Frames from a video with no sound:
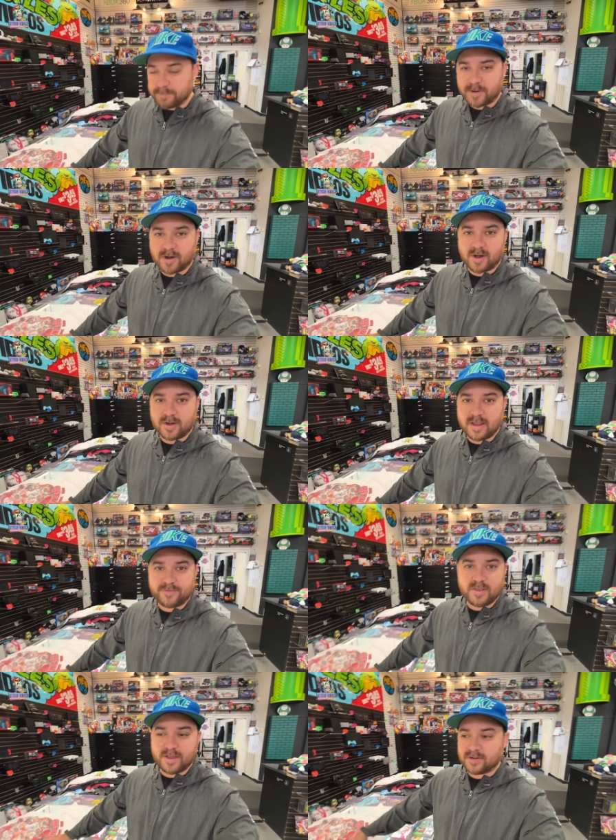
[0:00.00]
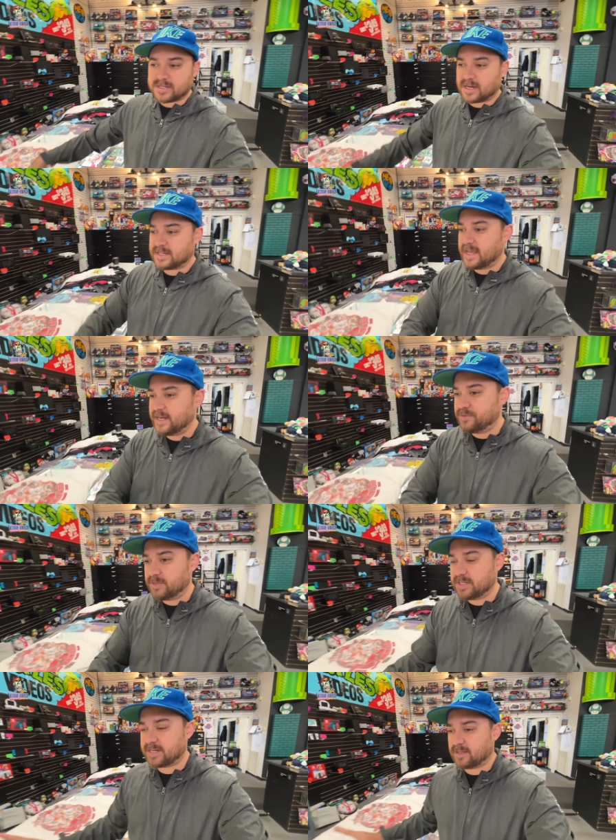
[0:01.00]
part, if you ever talk to any
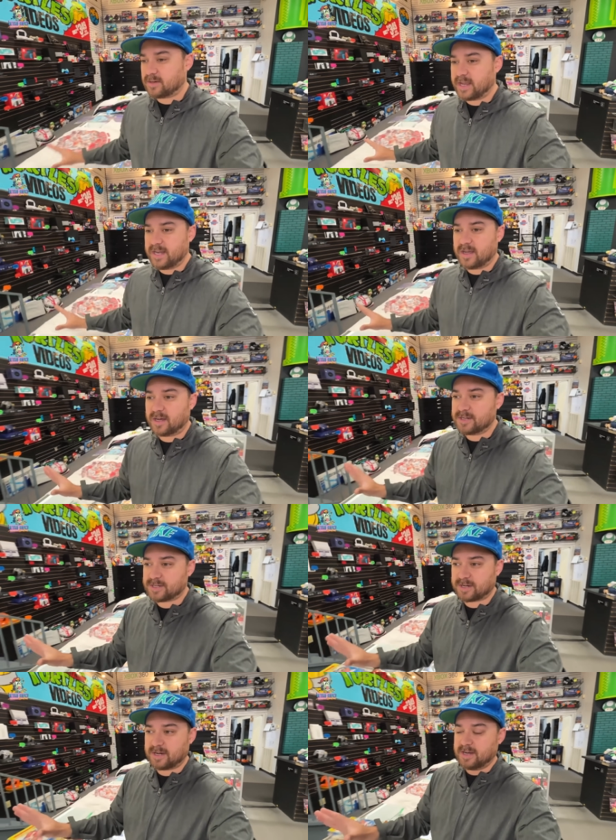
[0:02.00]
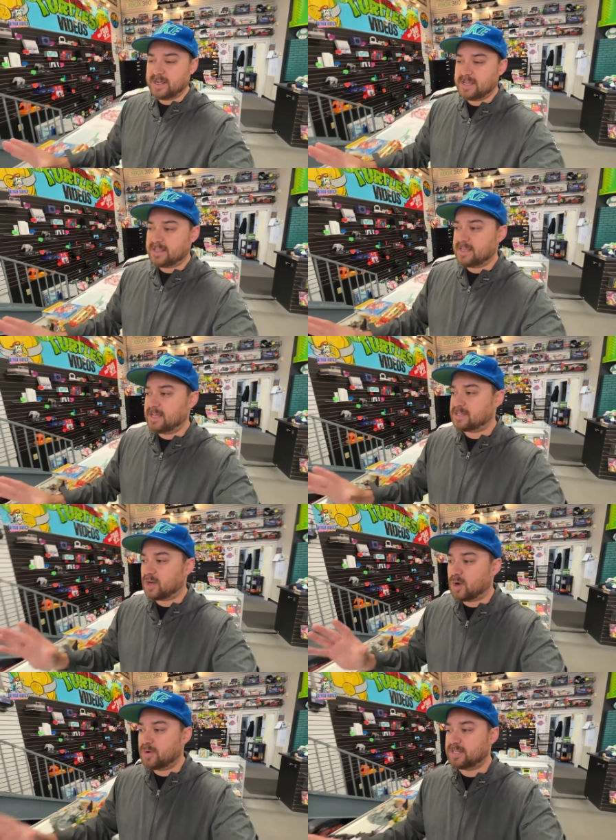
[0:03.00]
reseller, any hunter, it's
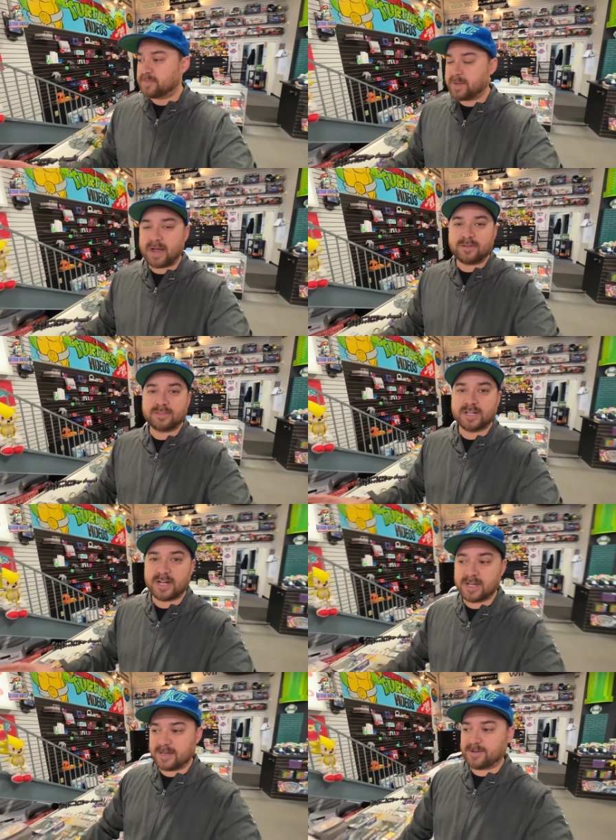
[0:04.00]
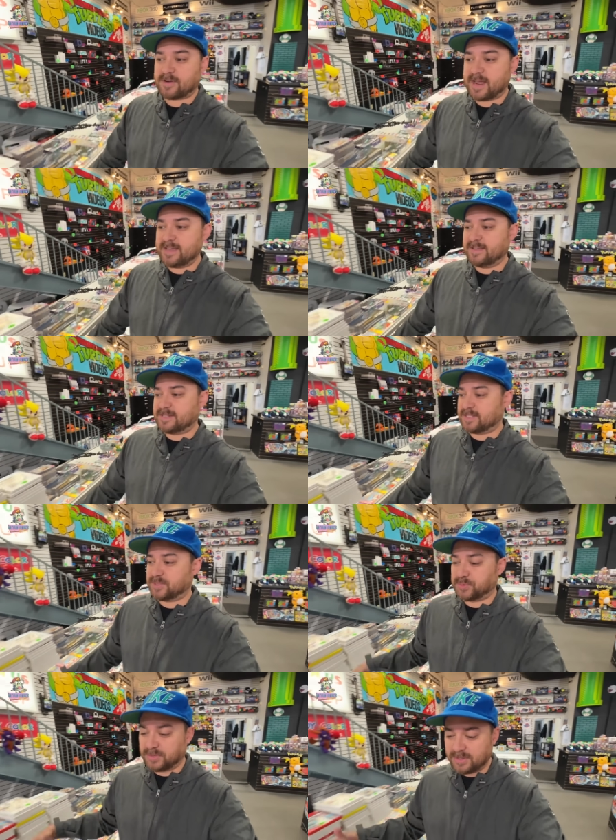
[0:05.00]
always about the hunt, right? It's the
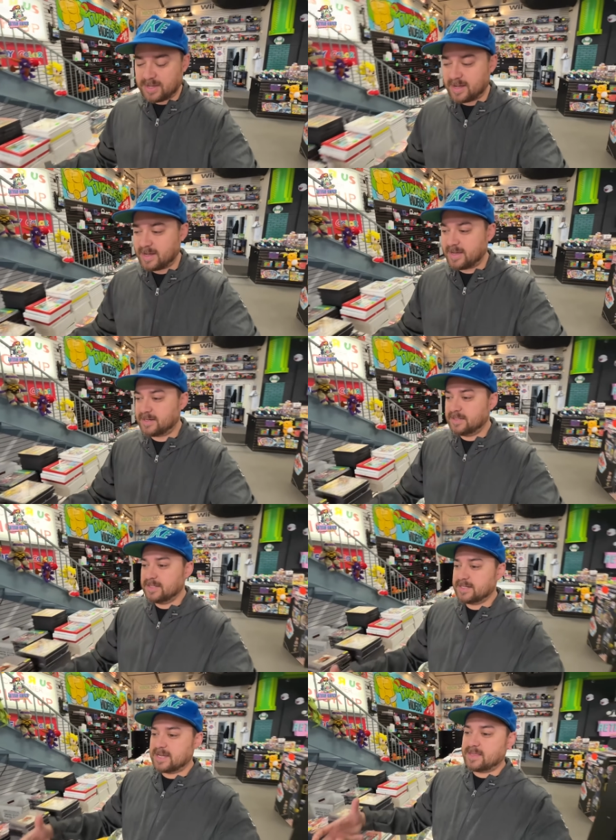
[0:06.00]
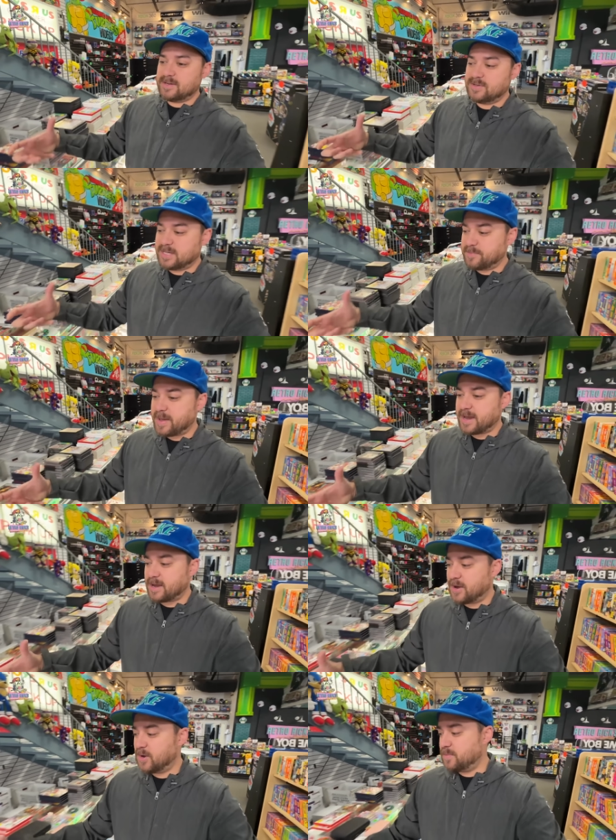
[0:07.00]
thrill of the hunt, and then you get back
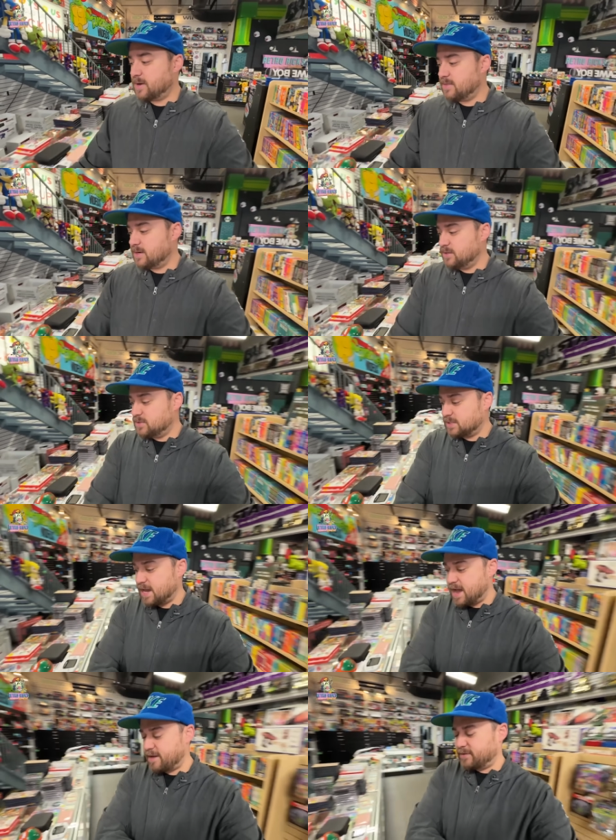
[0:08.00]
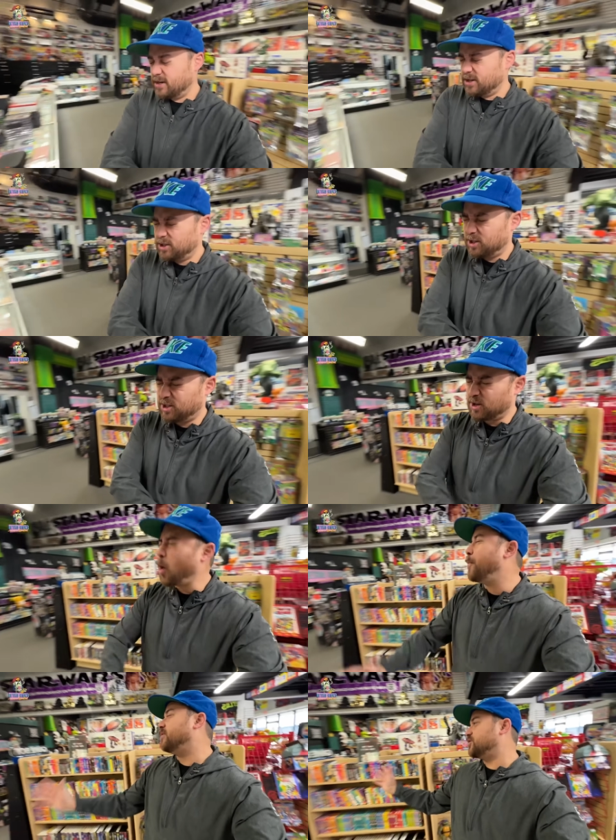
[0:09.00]
home, and then you just have
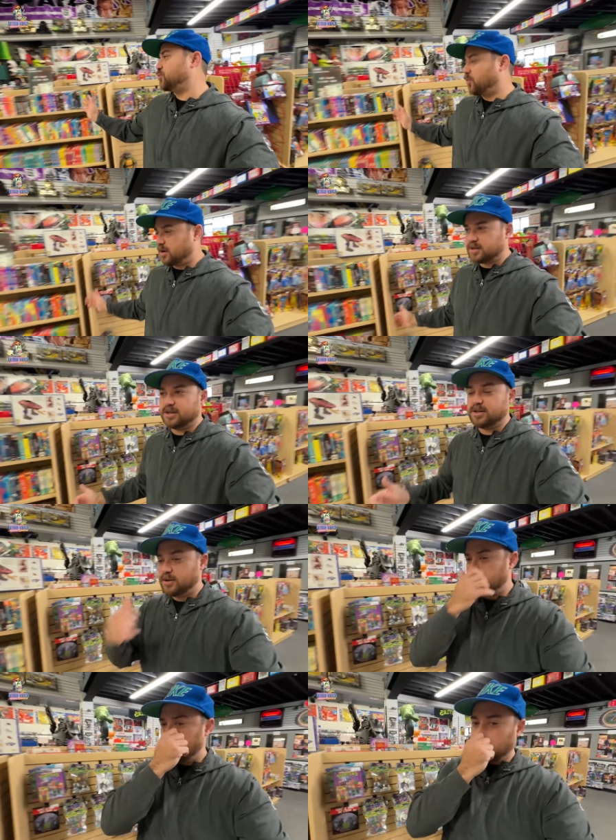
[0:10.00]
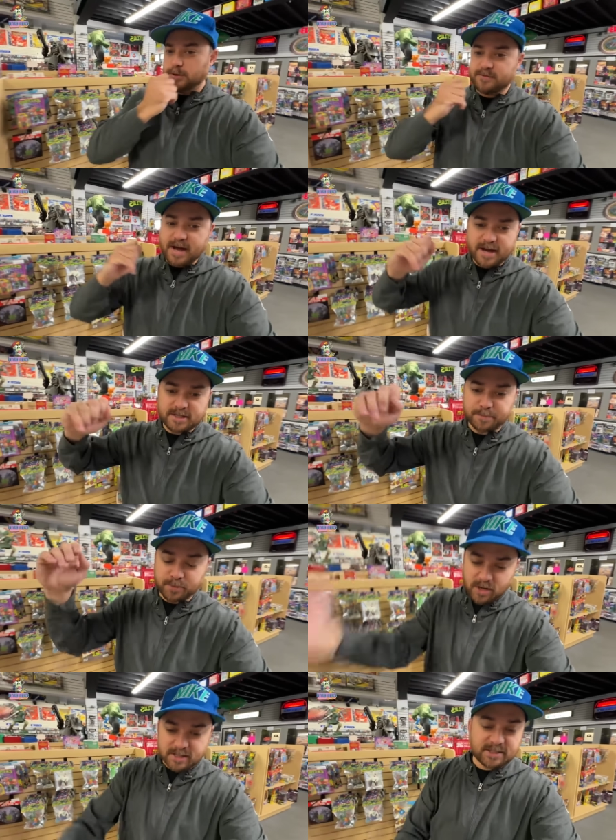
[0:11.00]
so much work to do. You've got to
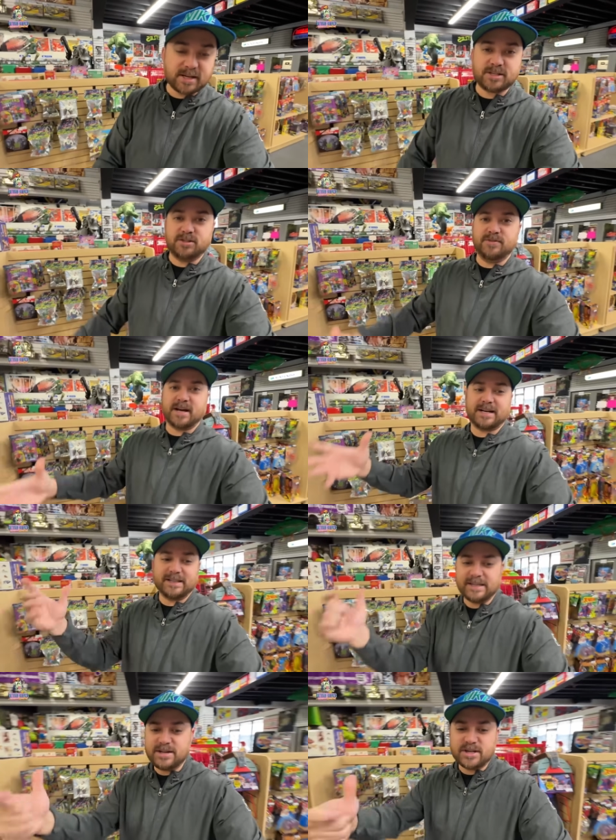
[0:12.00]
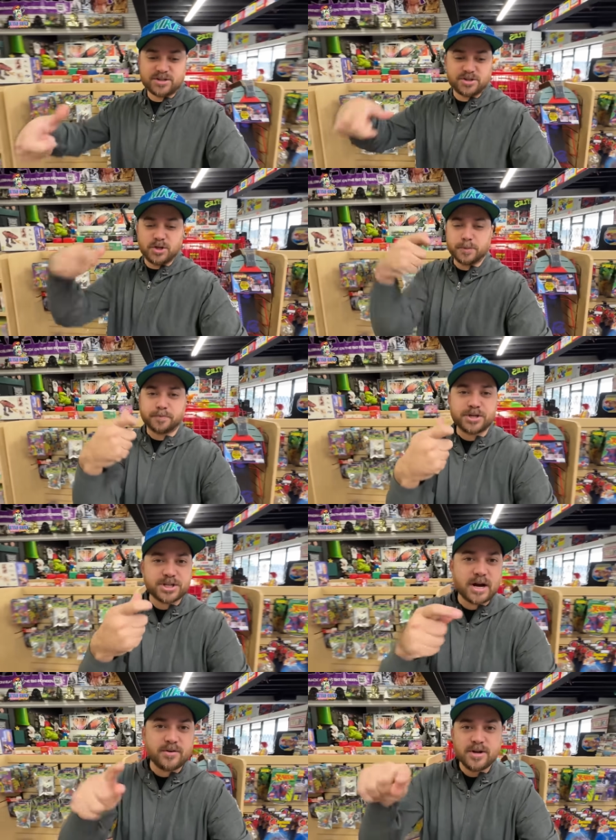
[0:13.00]
process, you've got to clean, get your
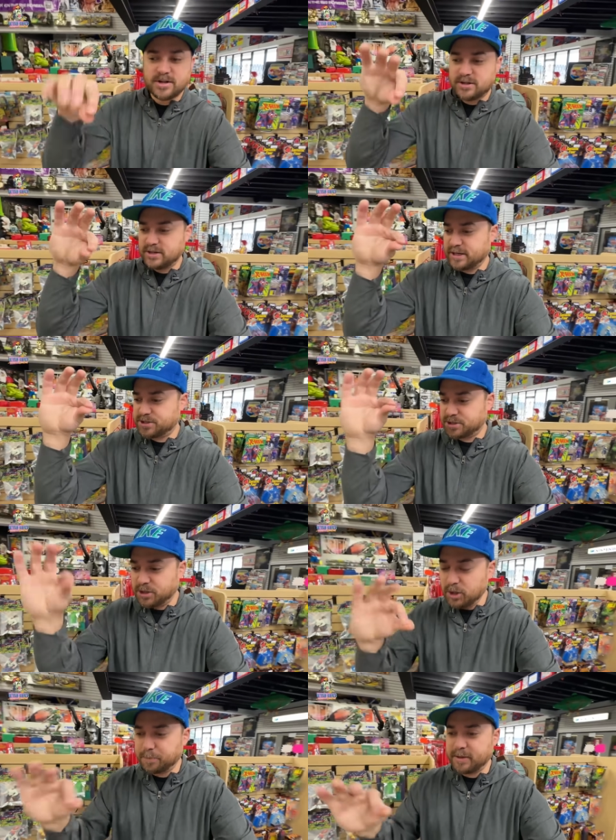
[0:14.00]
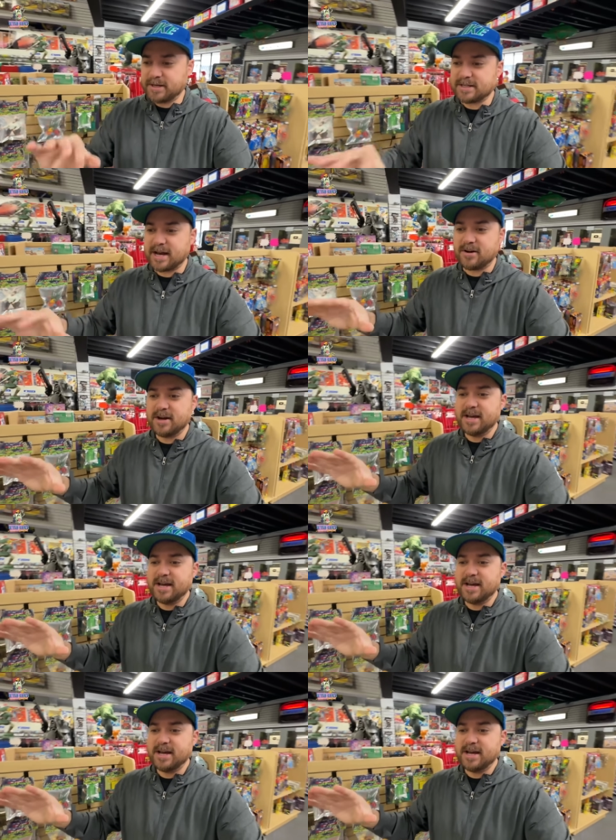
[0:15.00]
toothbrush out, you got your toothpicks out,